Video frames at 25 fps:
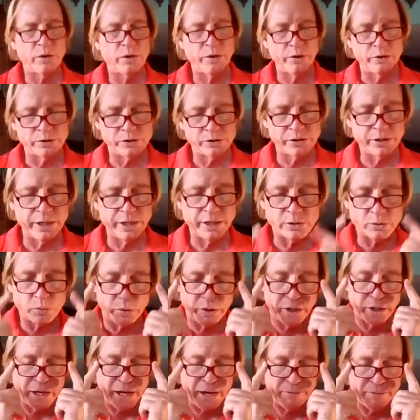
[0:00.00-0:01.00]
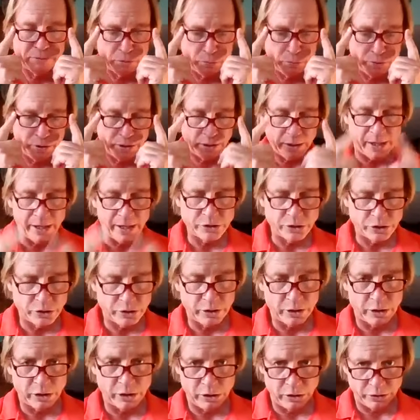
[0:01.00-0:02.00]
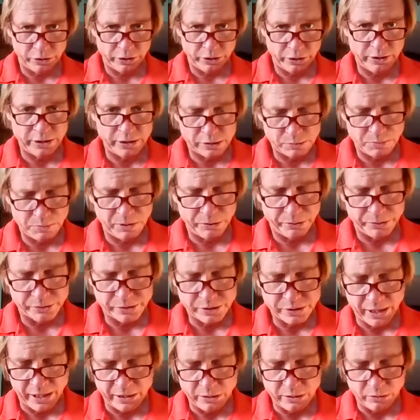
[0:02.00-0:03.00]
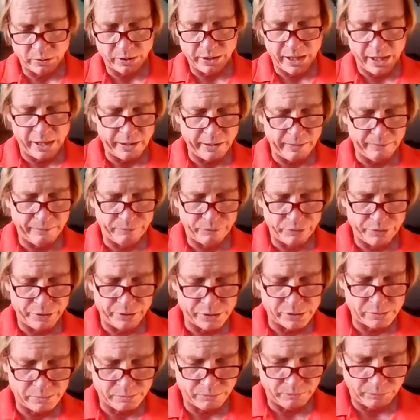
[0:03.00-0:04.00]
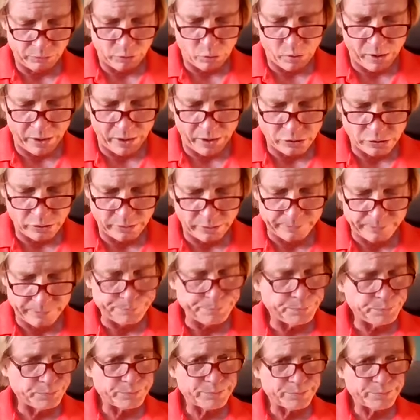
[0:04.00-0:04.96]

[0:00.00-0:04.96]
one of those things where you have to realize you're going to look in this Builder's Guide to Accounting for this question.